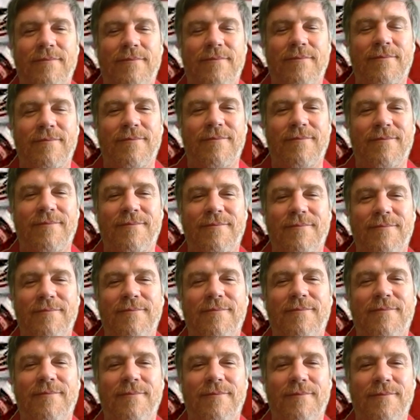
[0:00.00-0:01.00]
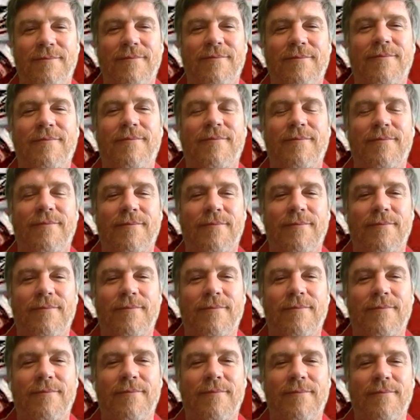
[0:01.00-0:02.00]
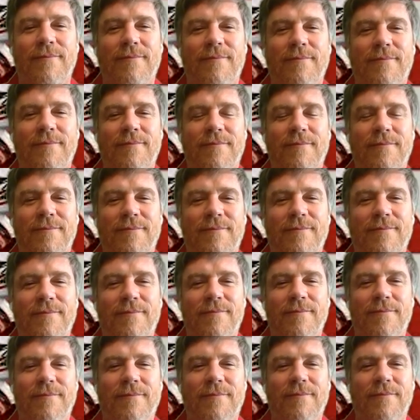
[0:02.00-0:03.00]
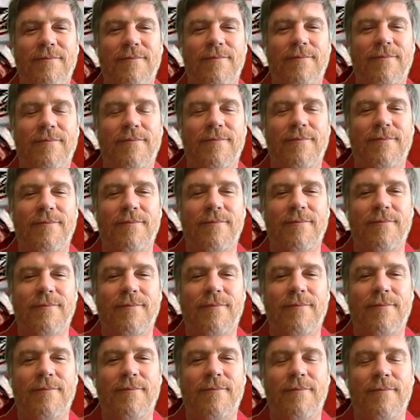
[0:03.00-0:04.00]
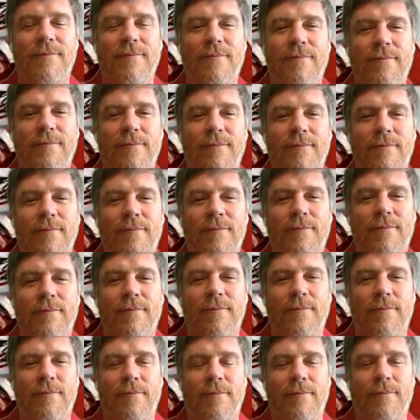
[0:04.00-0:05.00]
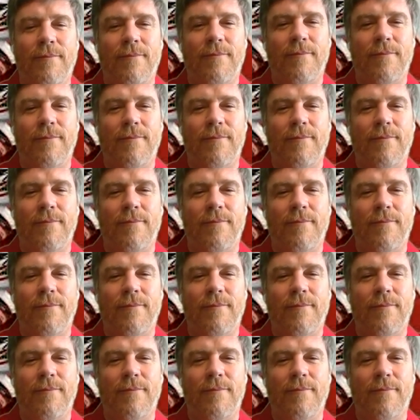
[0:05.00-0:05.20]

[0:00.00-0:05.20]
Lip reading: (silent)